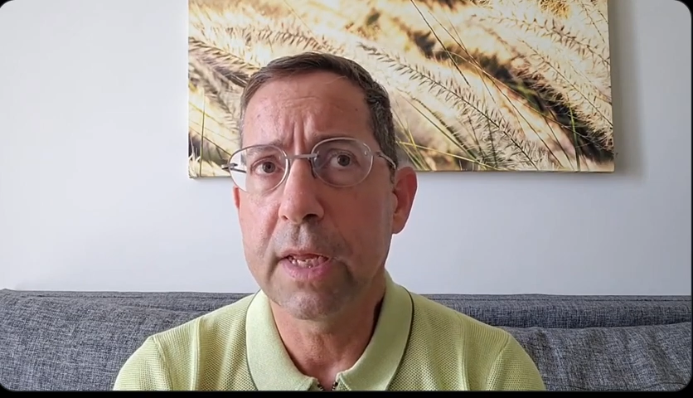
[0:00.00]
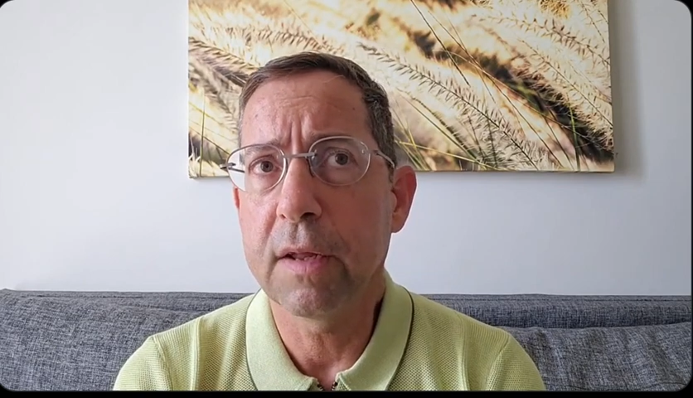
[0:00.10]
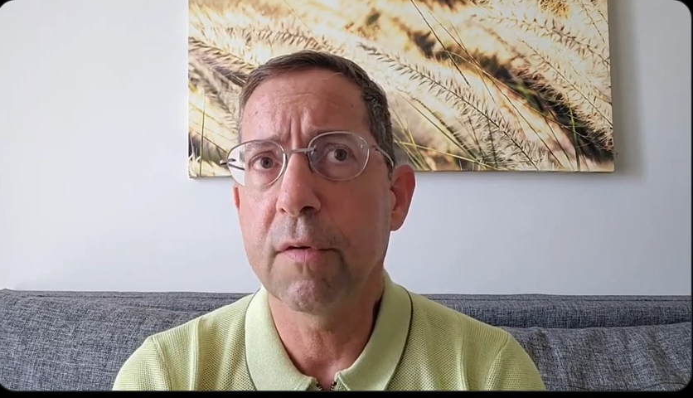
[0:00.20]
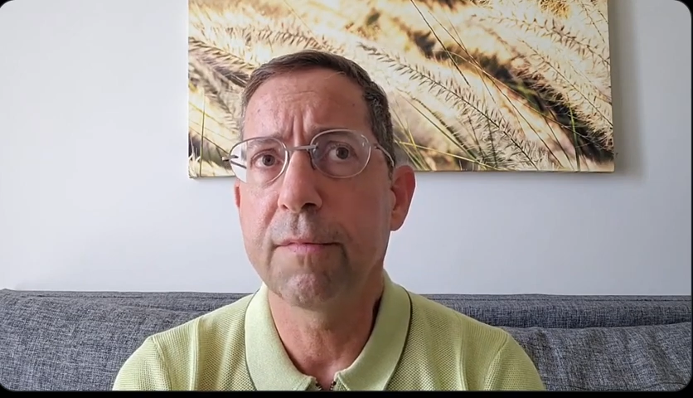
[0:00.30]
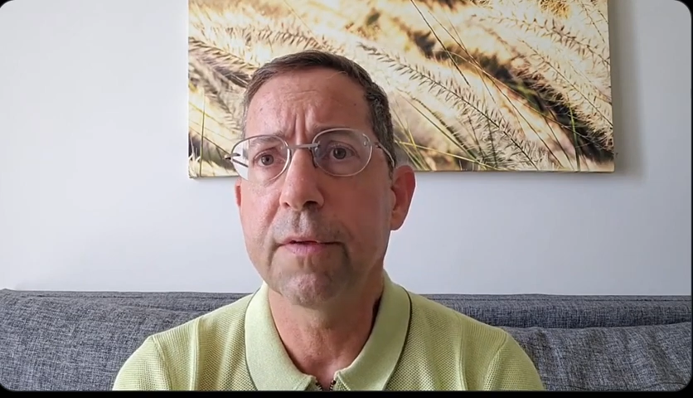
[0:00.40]
the
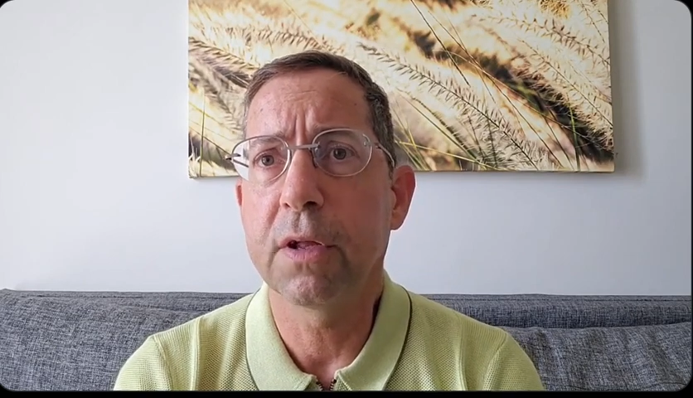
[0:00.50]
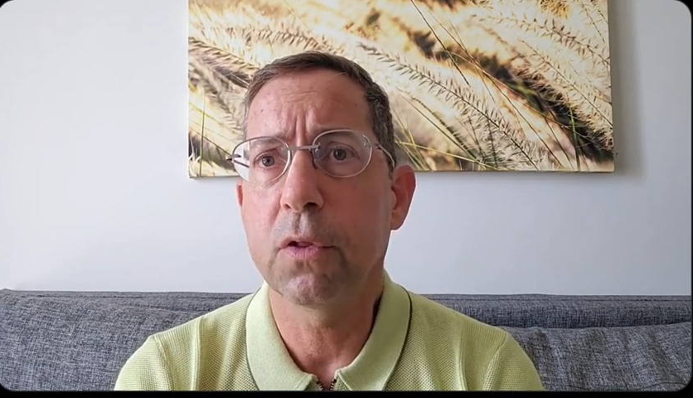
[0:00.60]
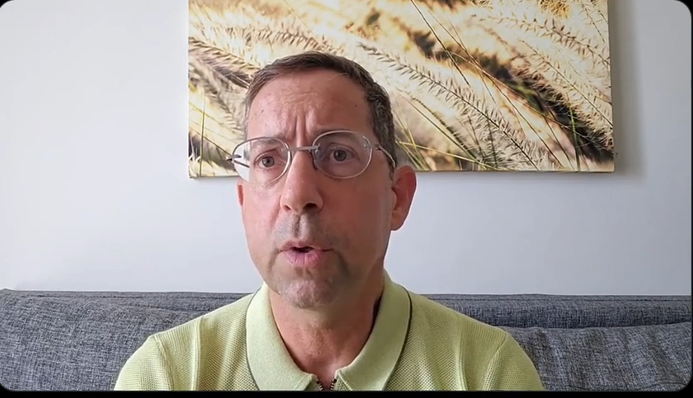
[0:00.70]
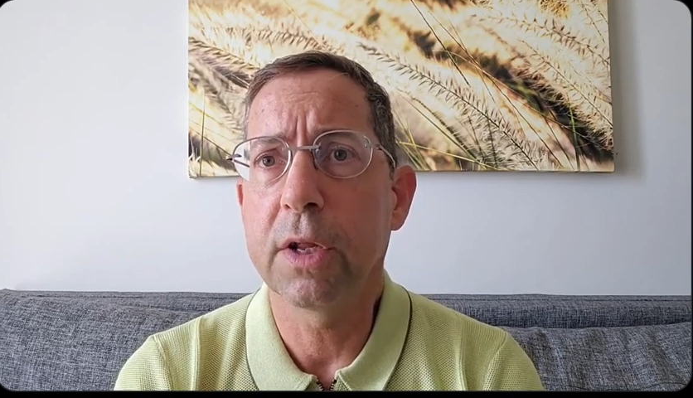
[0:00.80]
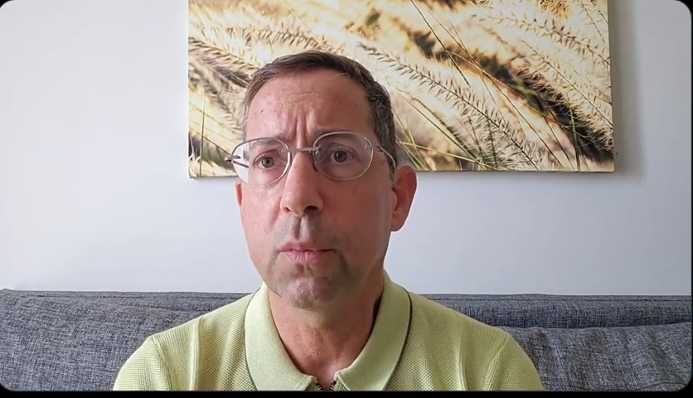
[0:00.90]
eve of
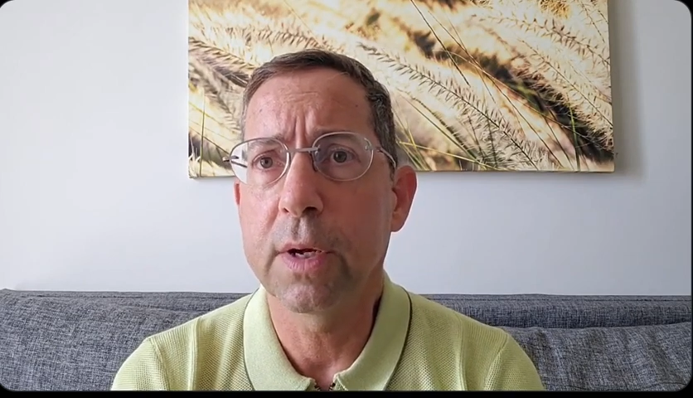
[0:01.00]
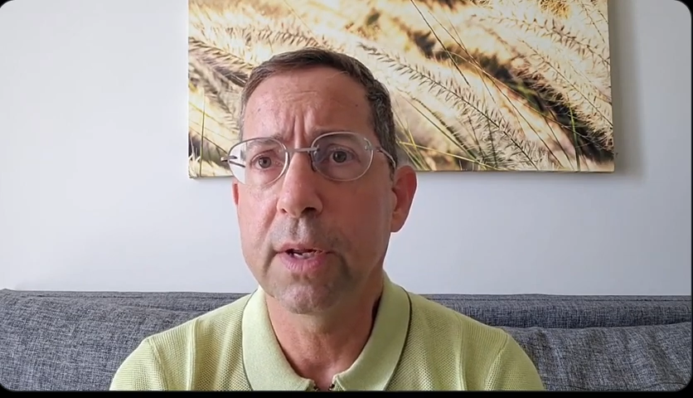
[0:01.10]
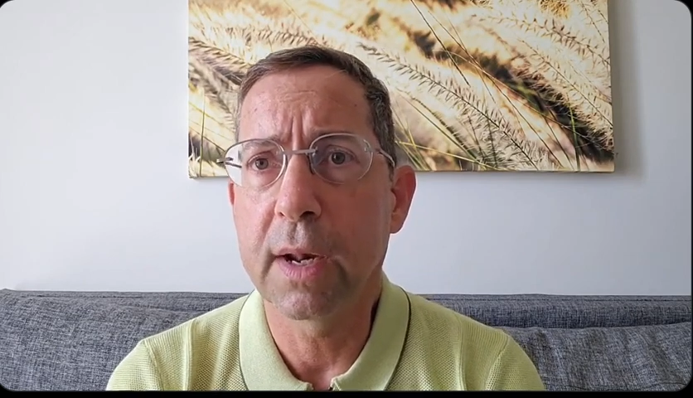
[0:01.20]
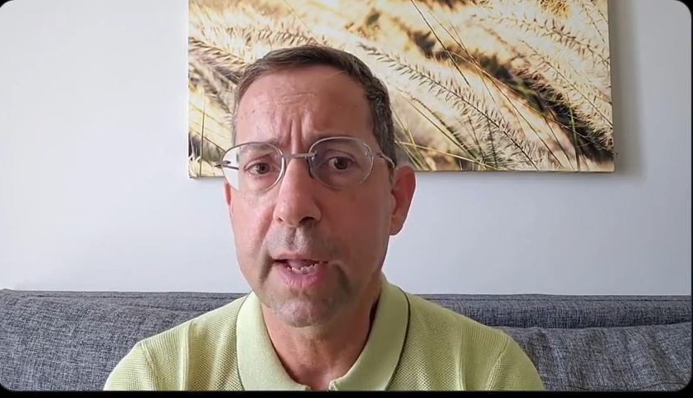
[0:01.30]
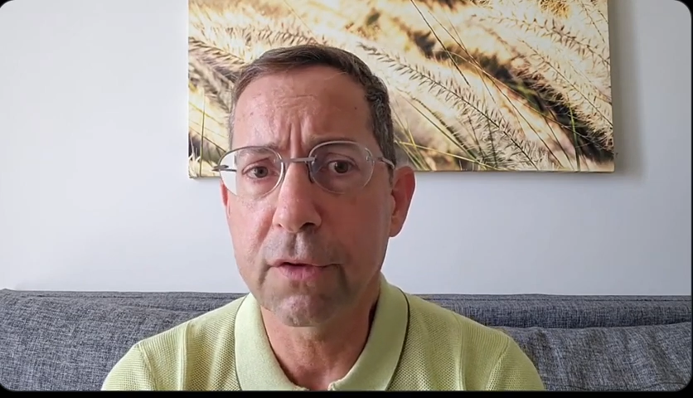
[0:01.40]
the
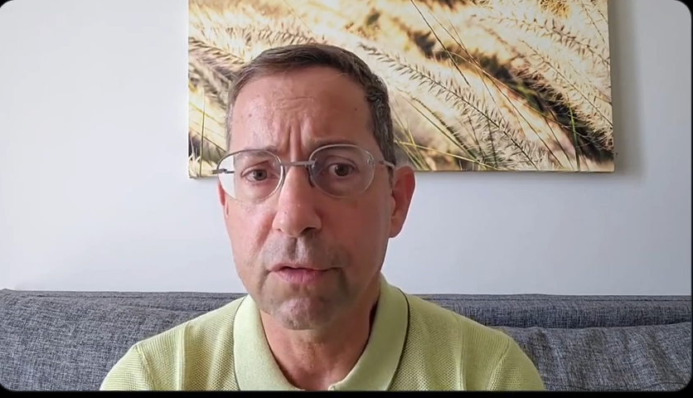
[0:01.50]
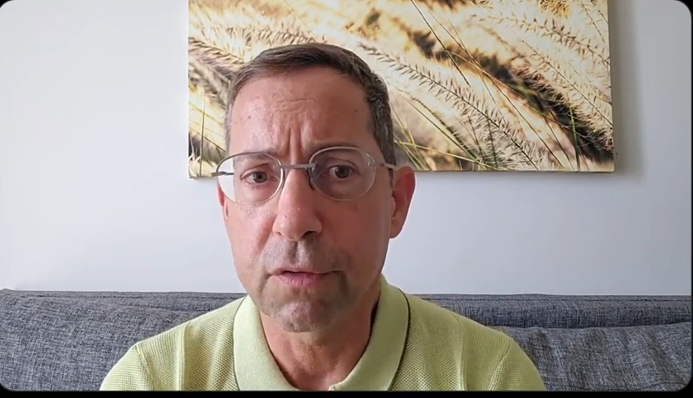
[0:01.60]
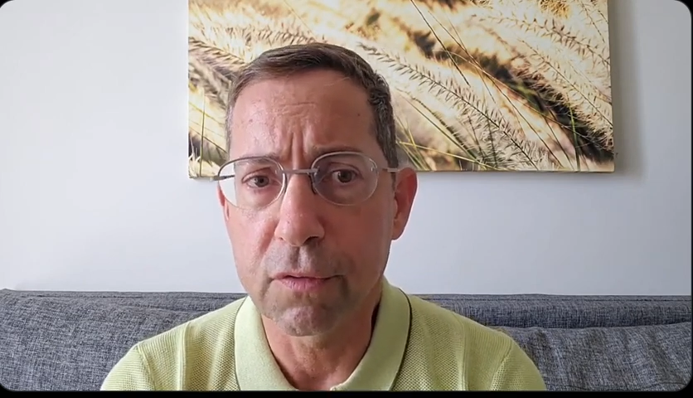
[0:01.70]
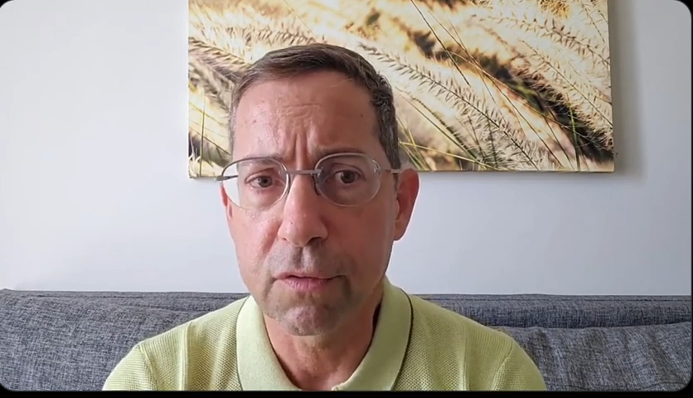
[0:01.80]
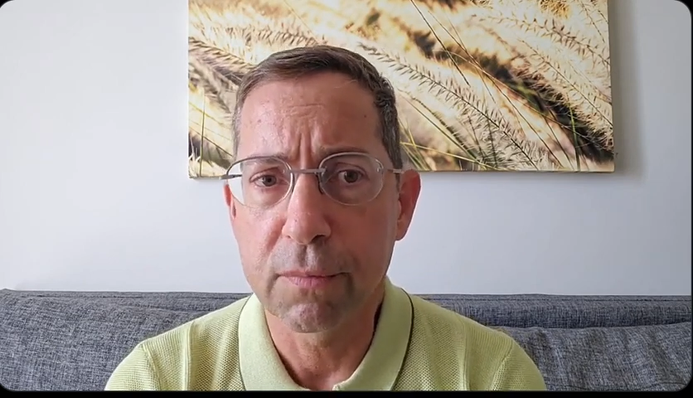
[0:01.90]
2020
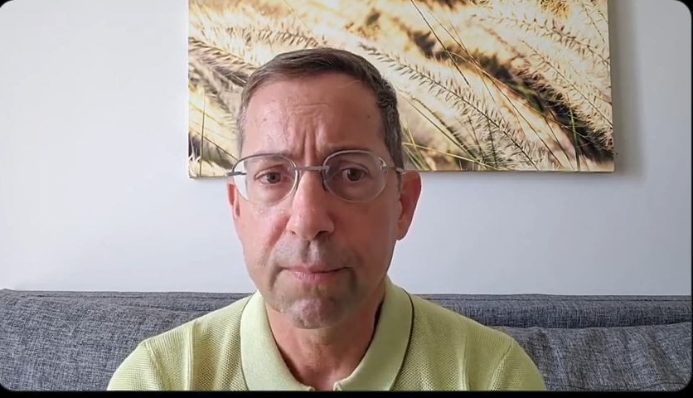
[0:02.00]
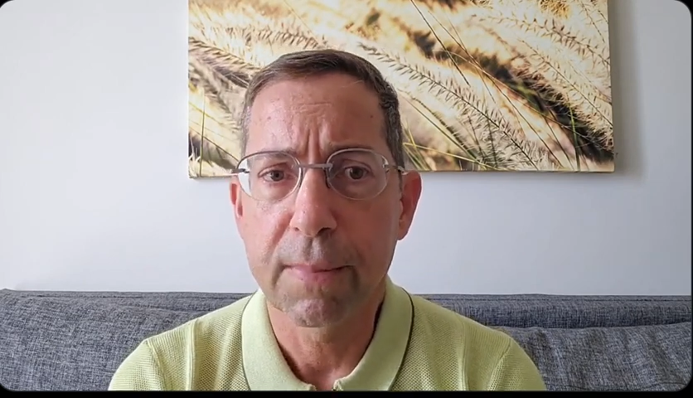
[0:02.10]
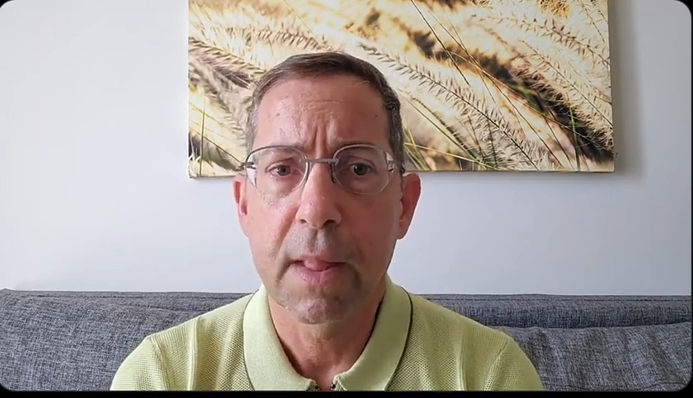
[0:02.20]
elections,